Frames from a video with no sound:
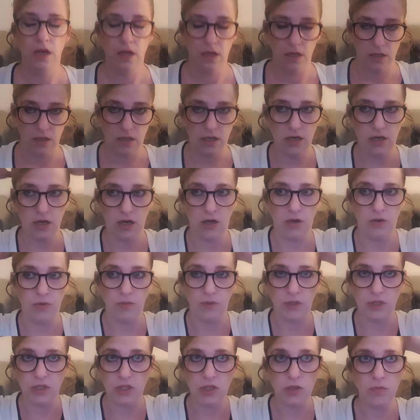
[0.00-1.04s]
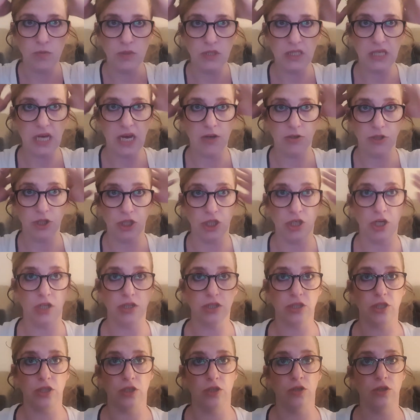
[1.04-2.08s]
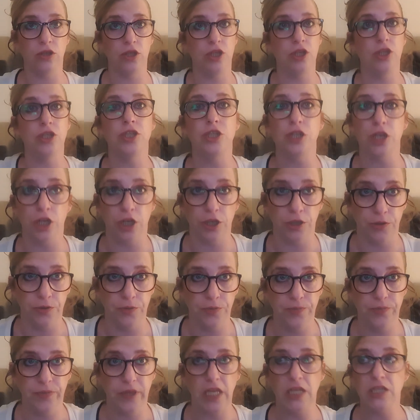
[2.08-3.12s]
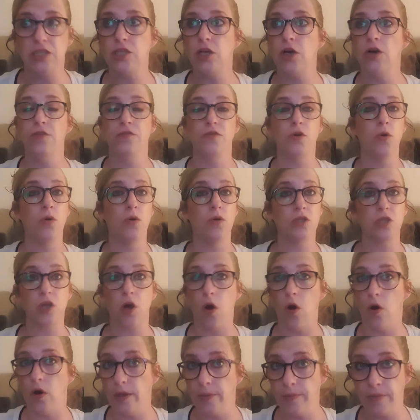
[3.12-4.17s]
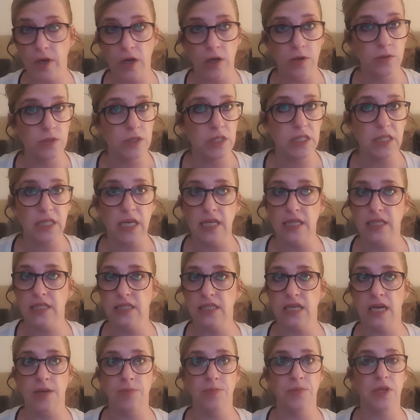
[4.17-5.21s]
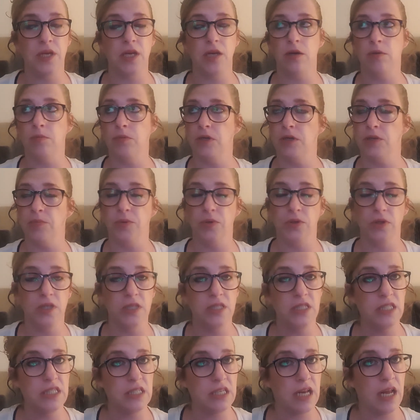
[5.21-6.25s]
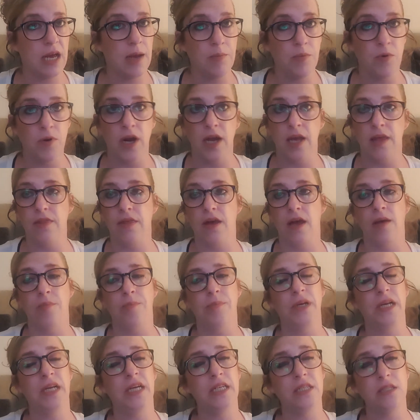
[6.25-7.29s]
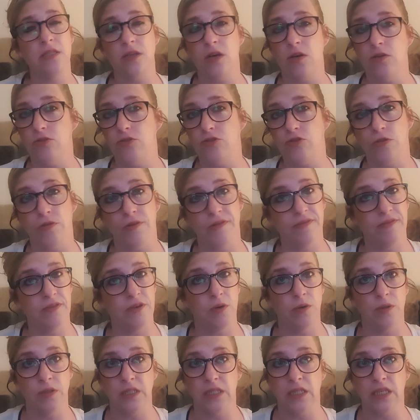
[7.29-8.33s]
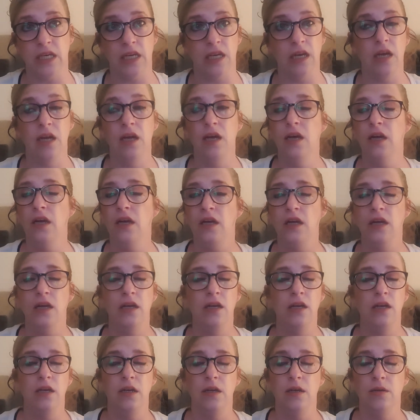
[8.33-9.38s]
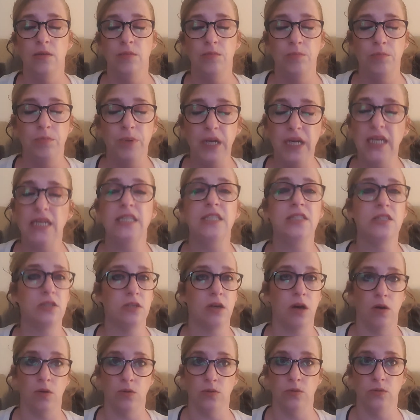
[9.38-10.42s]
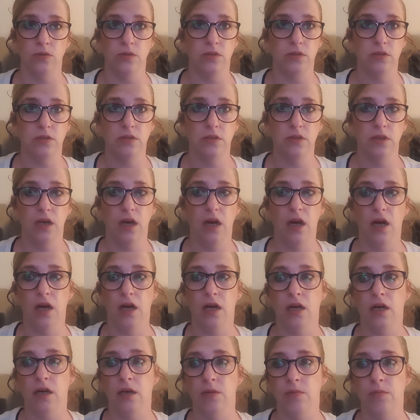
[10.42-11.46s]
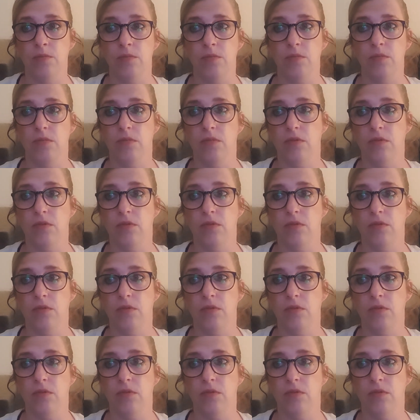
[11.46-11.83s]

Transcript: You know, when someone tells you not to look, you do. So, of course, I'm going to say the same thing. I'm going to put the disclaimer out there. Please don't try and find it. Please don't. I'll